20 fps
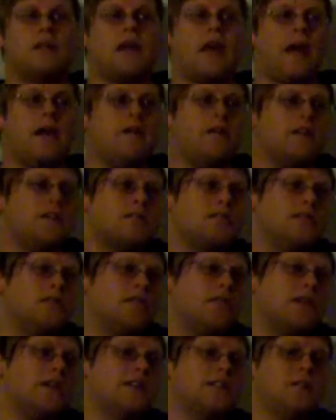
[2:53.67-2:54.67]

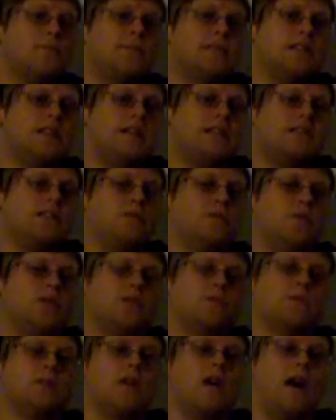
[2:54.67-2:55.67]
character customization,
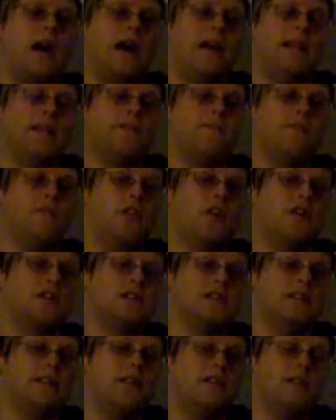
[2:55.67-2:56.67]
which was highly
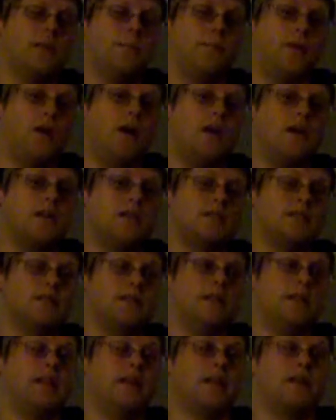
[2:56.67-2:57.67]
flaunted on the box
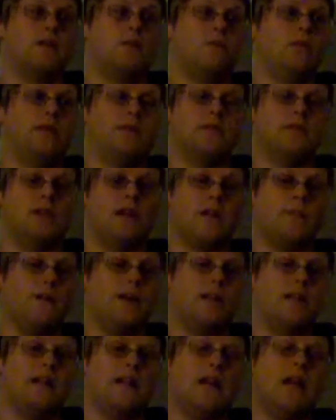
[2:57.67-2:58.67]
and like when they're talking
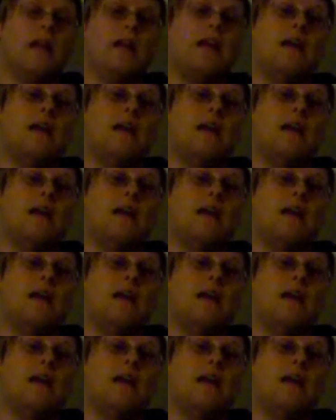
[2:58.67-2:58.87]
about it,